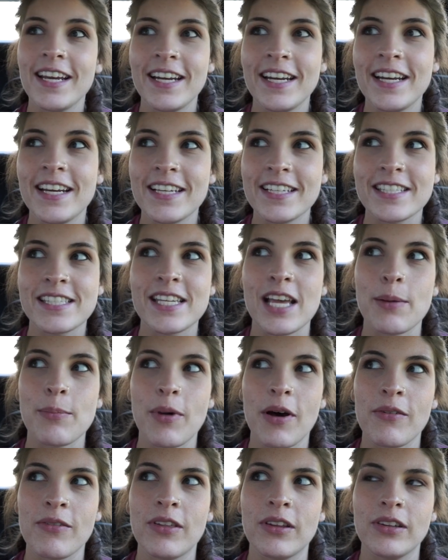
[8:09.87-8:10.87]
eating some
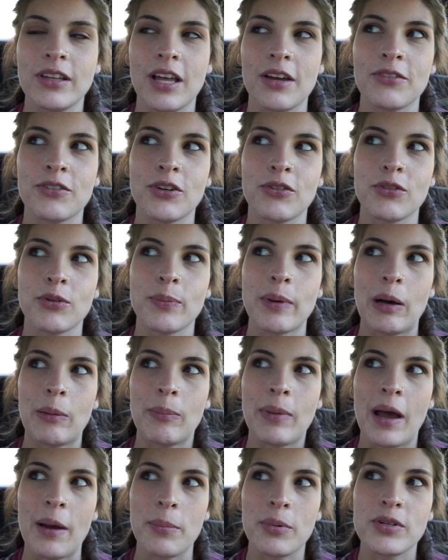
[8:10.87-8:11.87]
of the leftover bell
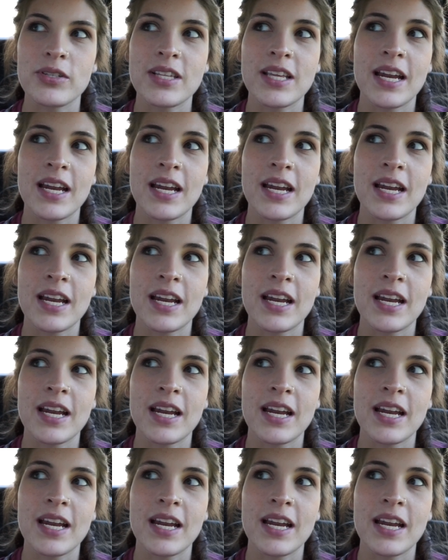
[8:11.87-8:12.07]
peppers